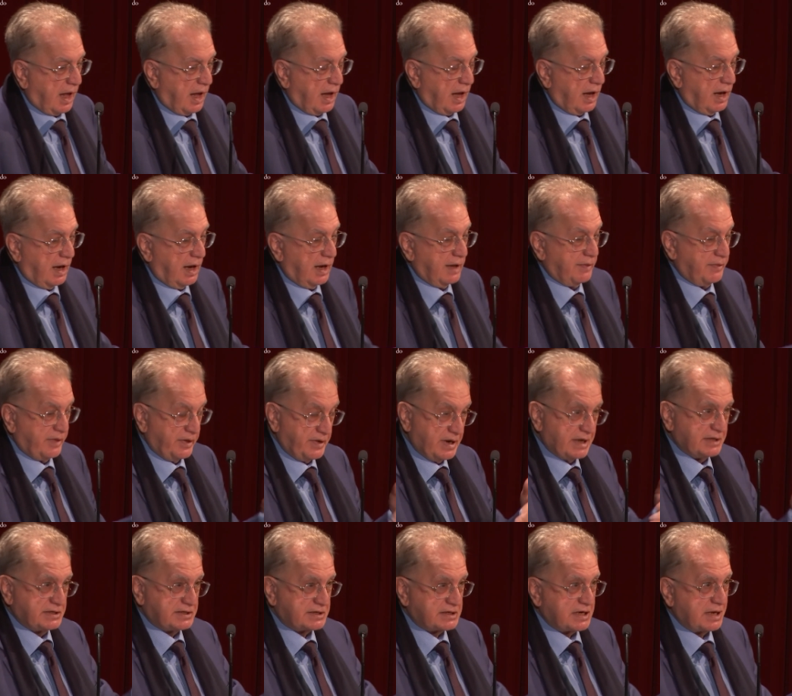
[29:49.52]
Uh, and the
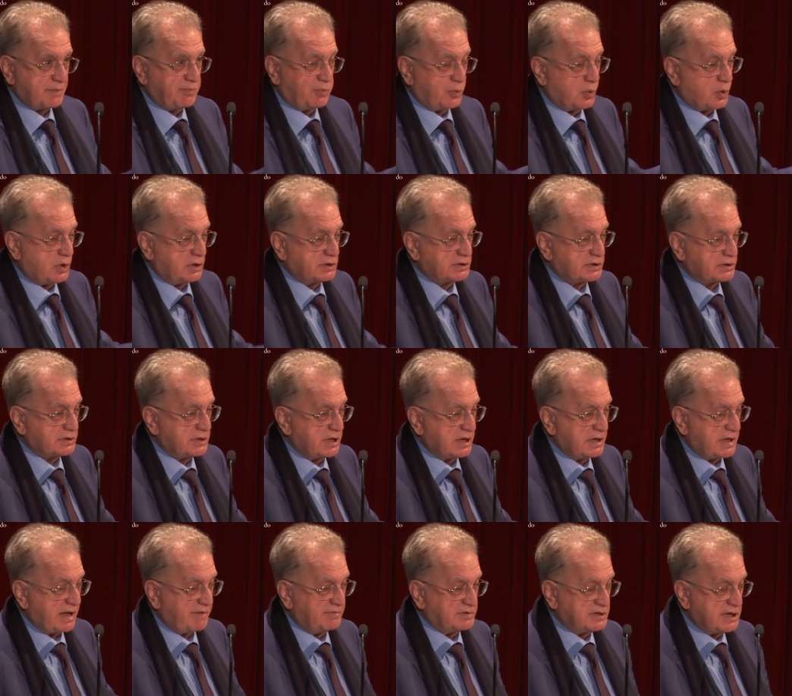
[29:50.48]
next step was they
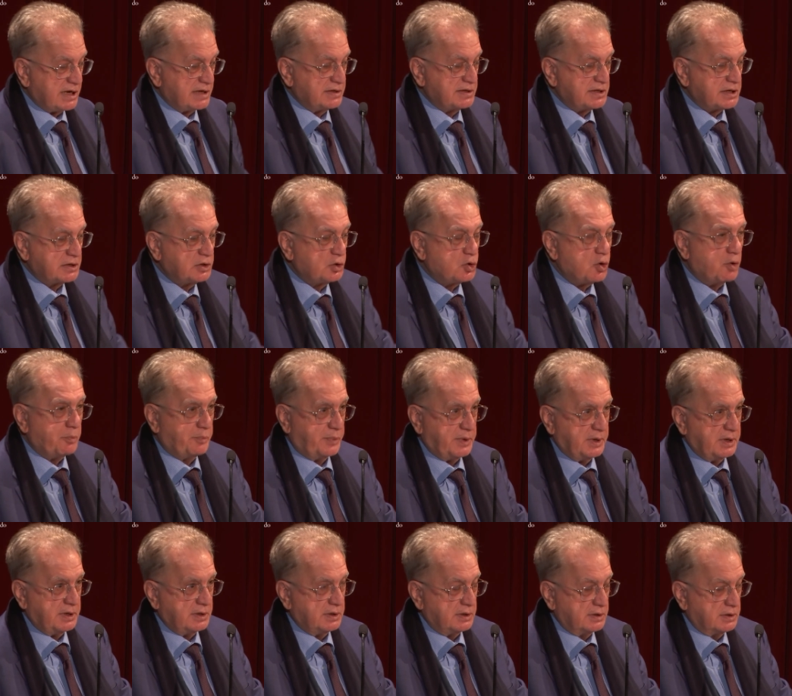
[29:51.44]
have done the
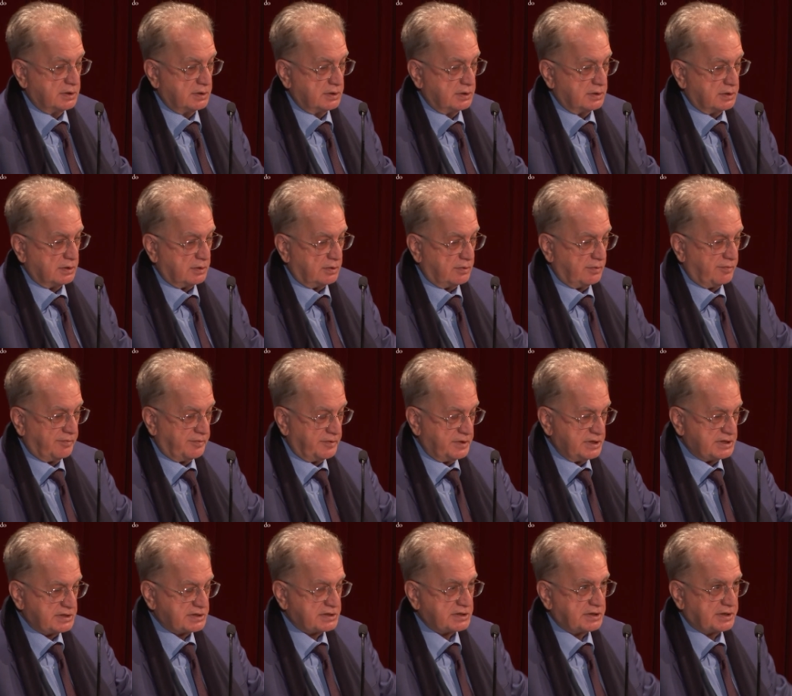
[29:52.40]
copy of
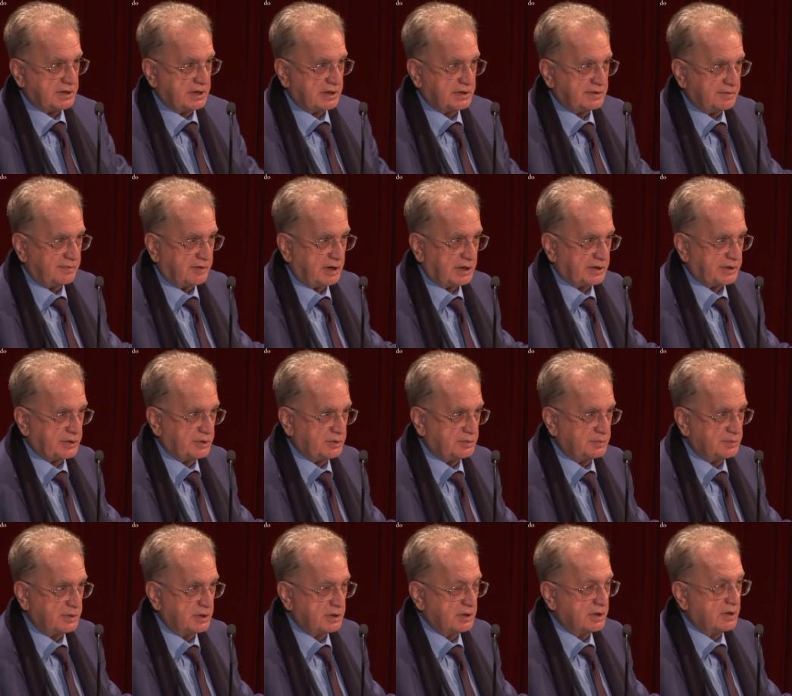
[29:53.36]
this
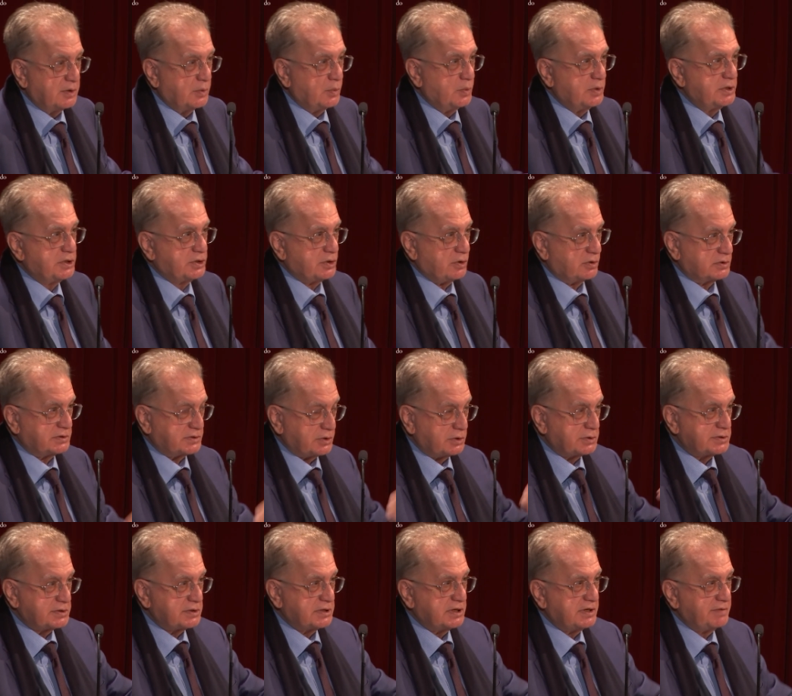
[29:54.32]
reliquarium, which was
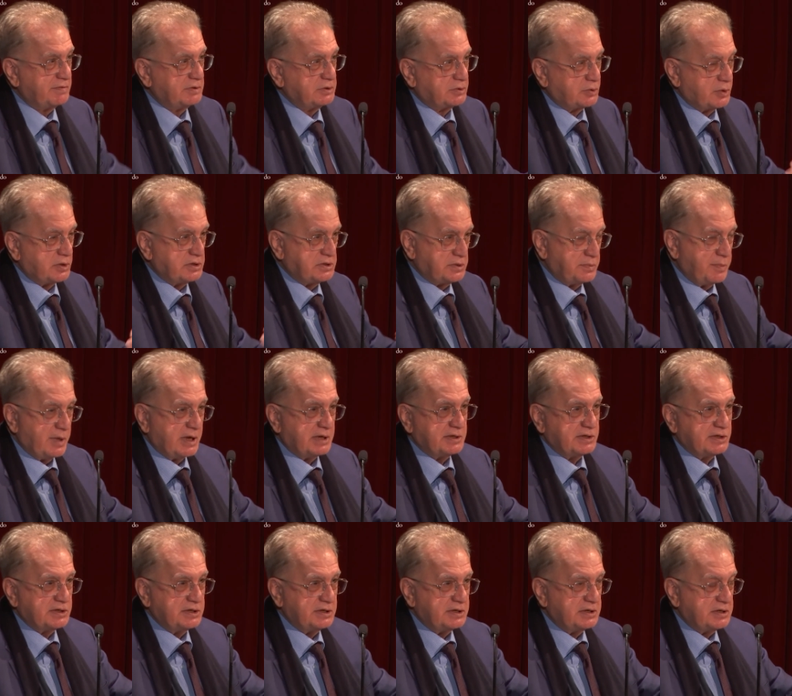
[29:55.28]
also given to
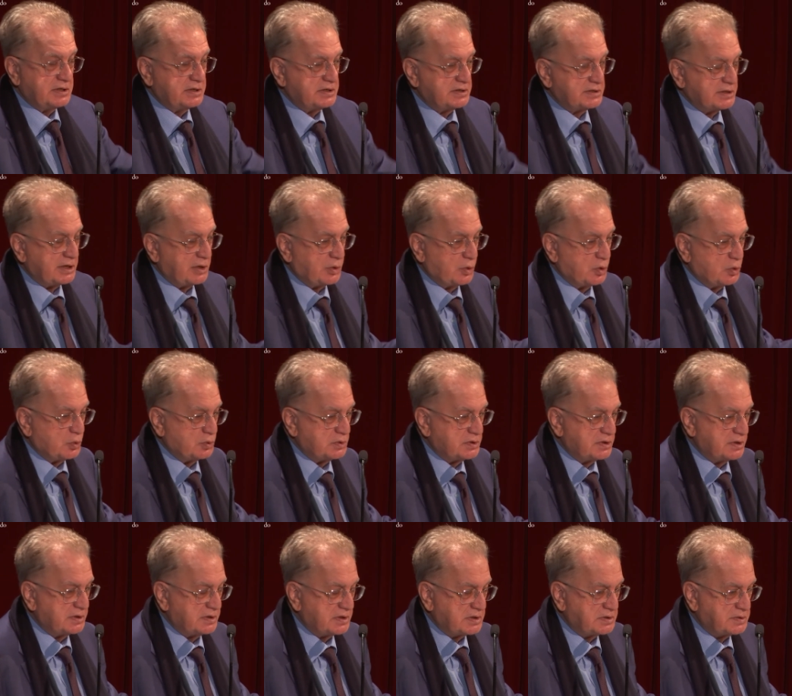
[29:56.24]
Echmiadzin. It is now used
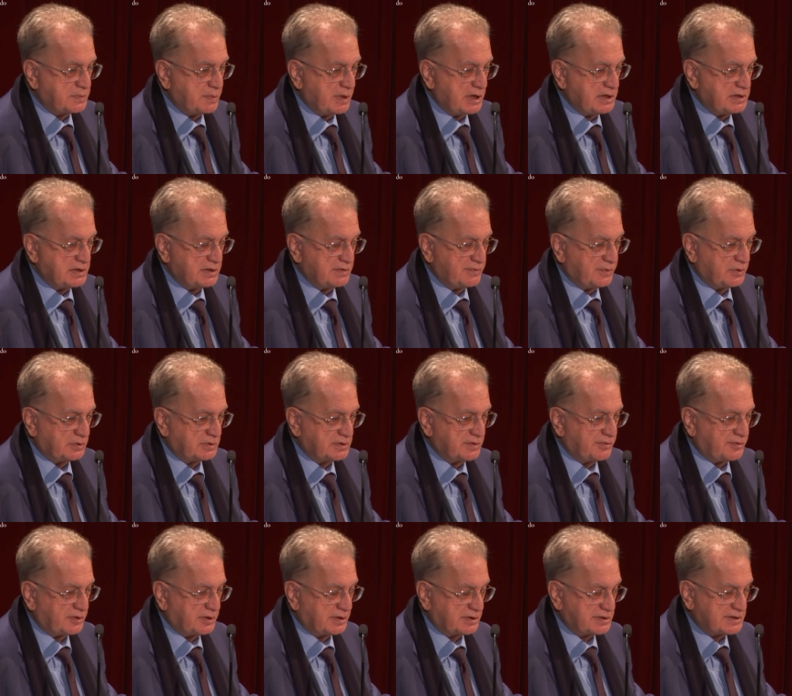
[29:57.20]
in Echmiadzin for
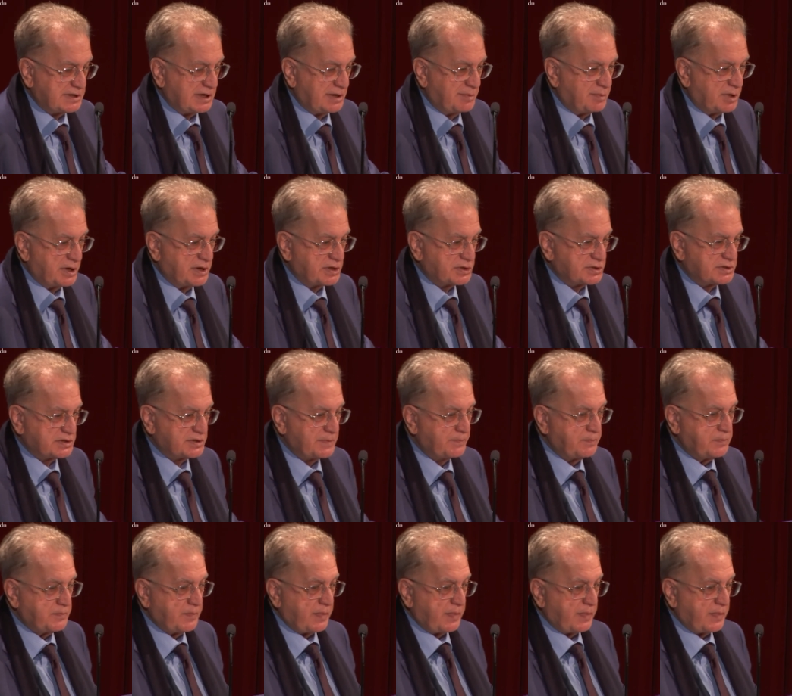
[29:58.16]
different celebrations.